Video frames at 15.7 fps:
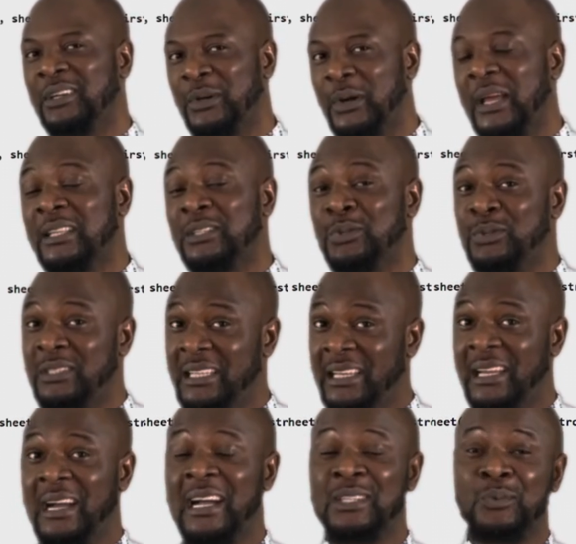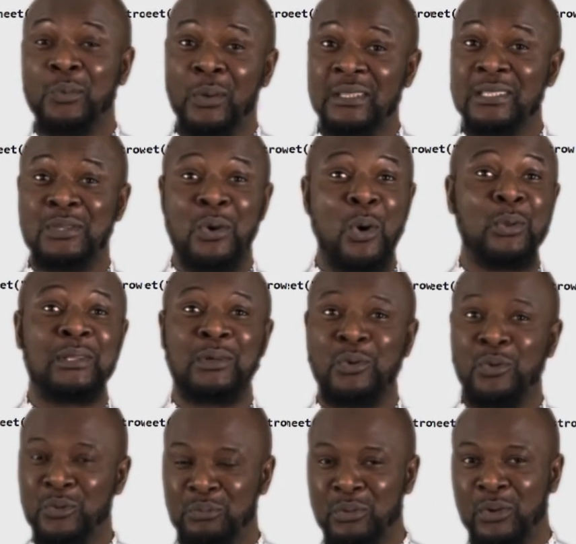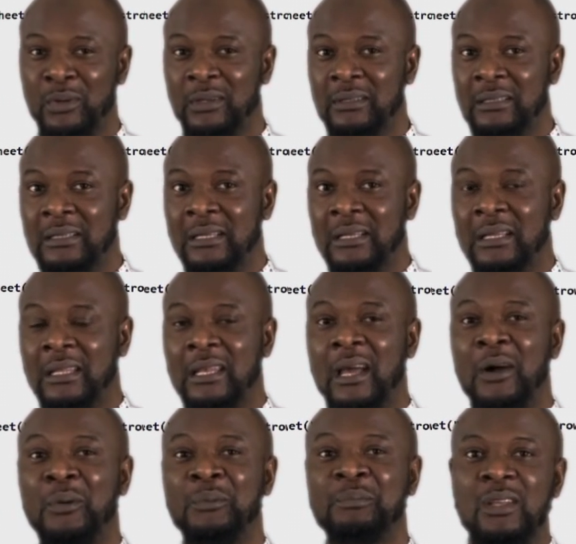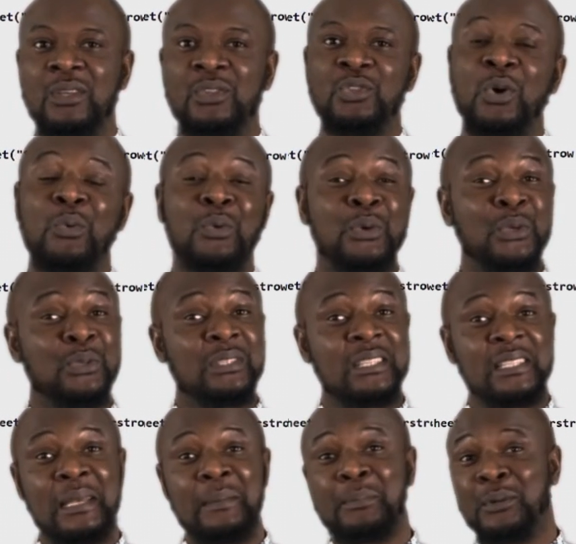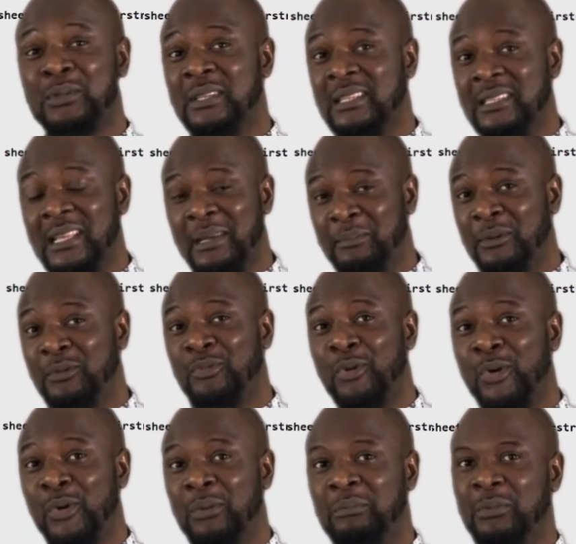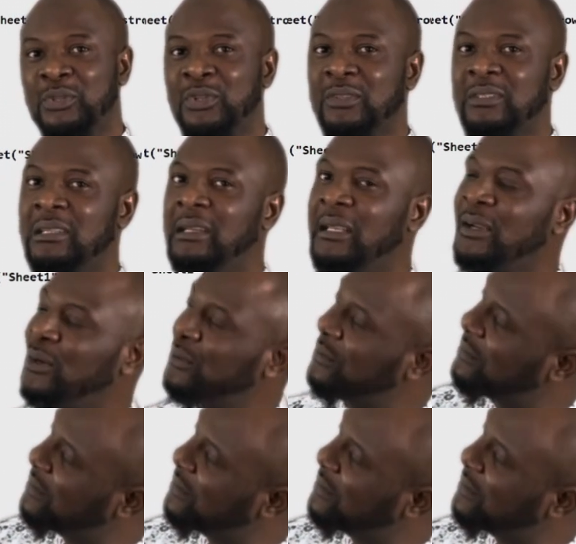All right, so Stata has what is called the codebook. Now, so we'll use the same process like before, but just click on